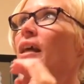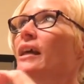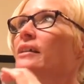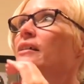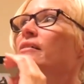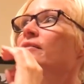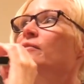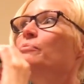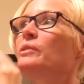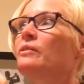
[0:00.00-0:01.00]
and a
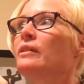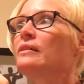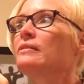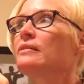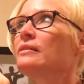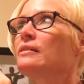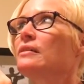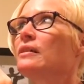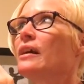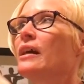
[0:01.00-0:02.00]
spirit
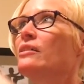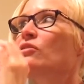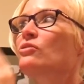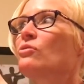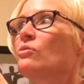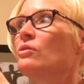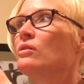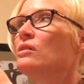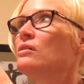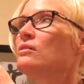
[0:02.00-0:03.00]
and a
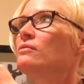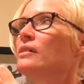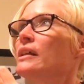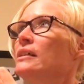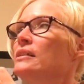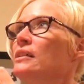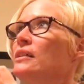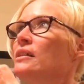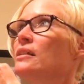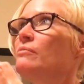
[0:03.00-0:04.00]
soul, right?
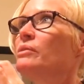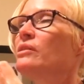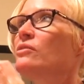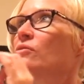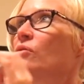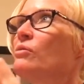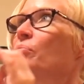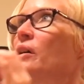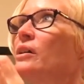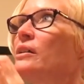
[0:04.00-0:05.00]
But the soul
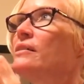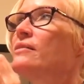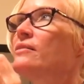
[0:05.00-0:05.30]
part is